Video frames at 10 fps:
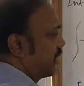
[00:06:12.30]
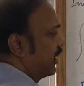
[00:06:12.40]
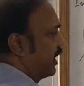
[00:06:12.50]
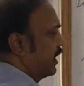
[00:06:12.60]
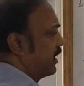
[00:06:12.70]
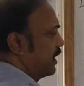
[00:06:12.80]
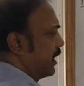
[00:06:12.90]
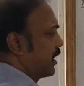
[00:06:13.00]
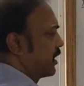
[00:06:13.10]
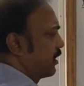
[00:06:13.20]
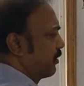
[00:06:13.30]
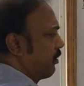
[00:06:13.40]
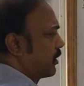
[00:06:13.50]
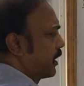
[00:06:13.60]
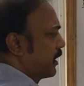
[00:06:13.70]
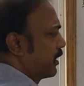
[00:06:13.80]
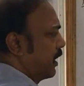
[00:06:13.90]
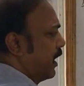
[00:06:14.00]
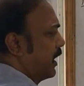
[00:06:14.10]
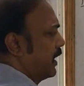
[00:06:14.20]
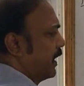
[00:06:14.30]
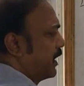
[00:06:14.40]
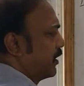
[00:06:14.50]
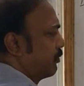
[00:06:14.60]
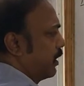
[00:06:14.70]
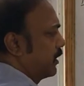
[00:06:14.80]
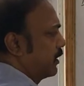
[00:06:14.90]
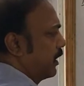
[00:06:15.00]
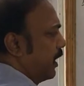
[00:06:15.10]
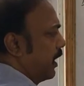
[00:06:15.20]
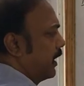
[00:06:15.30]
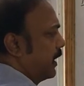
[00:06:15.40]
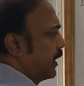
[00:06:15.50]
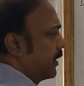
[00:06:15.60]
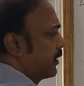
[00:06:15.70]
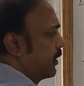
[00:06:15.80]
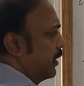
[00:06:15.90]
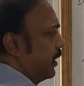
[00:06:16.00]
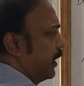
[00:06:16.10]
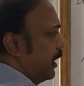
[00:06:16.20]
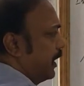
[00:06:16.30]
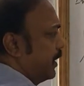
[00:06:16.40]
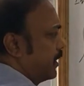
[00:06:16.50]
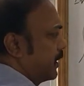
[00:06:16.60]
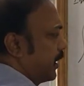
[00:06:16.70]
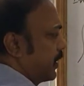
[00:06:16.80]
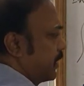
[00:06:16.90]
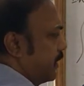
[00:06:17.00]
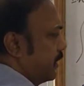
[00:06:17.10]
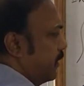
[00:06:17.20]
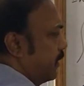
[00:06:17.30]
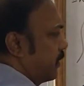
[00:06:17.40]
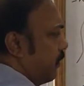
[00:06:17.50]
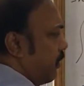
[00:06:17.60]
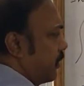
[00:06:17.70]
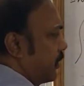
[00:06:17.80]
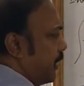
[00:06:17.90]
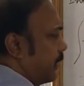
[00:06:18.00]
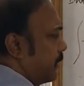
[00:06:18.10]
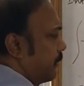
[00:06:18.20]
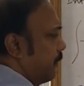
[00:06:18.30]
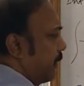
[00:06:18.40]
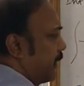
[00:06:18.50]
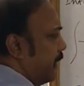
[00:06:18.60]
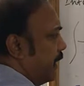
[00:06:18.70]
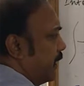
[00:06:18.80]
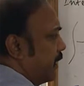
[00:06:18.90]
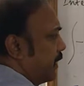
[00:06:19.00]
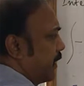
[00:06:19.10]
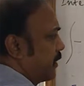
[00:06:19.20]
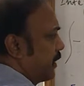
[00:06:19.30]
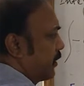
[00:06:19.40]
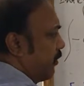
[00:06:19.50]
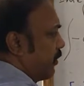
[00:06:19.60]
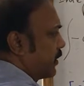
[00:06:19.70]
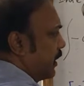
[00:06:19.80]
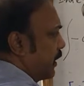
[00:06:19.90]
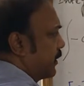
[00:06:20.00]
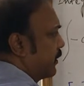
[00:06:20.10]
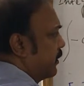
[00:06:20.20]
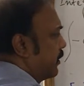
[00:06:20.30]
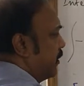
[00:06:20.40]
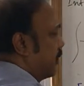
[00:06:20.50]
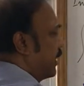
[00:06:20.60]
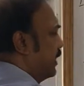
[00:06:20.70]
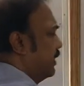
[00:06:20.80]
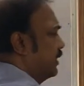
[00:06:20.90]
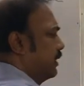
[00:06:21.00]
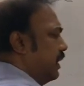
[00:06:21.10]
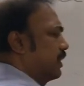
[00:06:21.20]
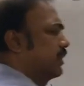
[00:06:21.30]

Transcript: integration constant. I is what? I is integration constant. Integration constant. Okay, that's